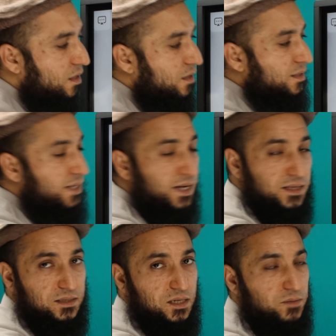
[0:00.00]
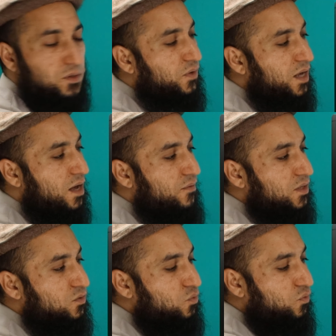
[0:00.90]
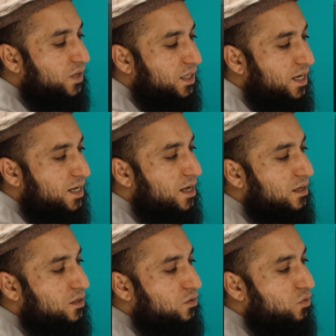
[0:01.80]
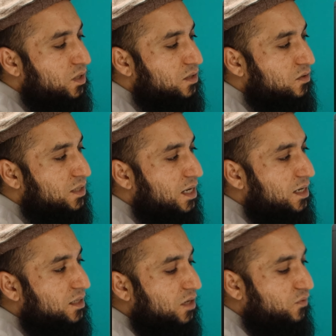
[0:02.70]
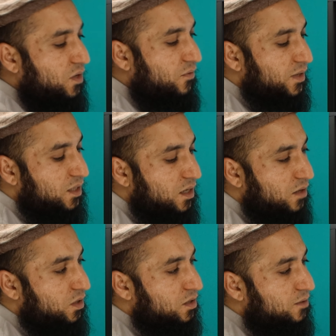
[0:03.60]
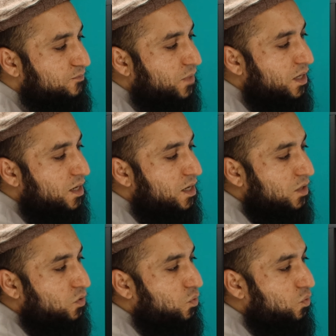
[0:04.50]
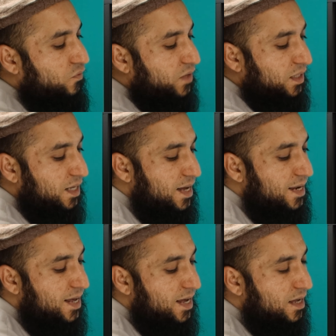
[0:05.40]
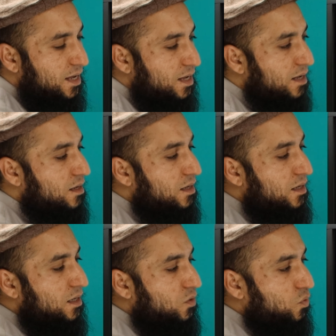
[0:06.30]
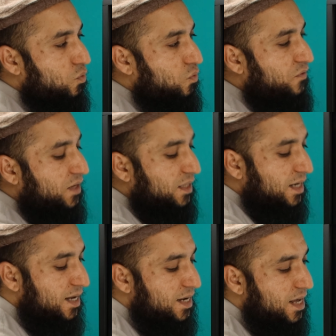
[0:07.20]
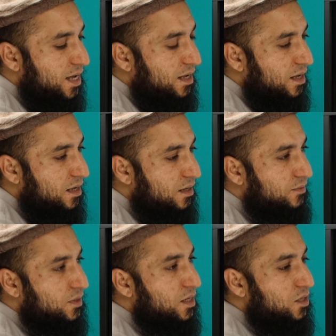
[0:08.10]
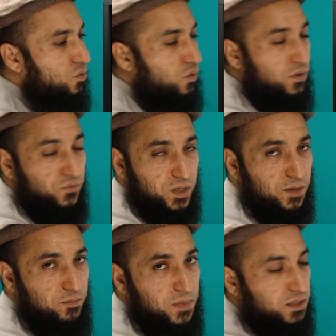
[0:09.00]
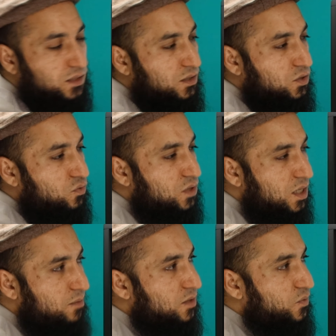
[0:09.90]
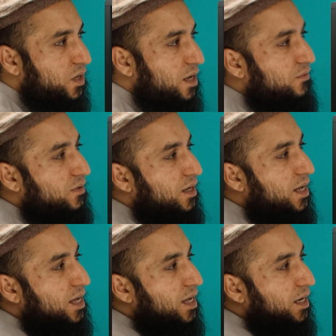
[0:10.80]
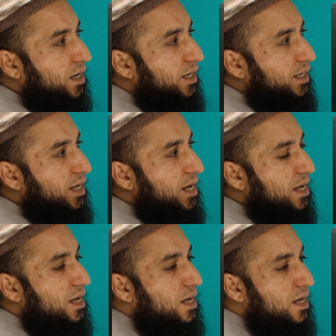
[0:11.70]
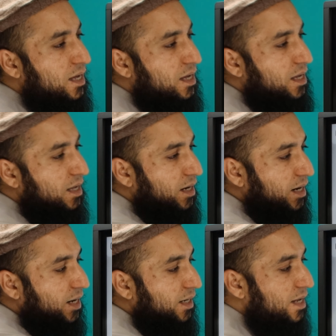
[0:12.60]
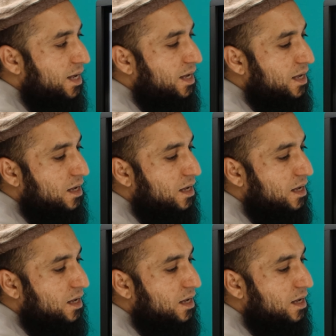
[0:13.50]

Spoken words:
The second syllable we have is noon fathana. Noon is not silent and we have fatha on it. Noon fathana, noon fathana. So if we combine these two syllables we have aina, aina,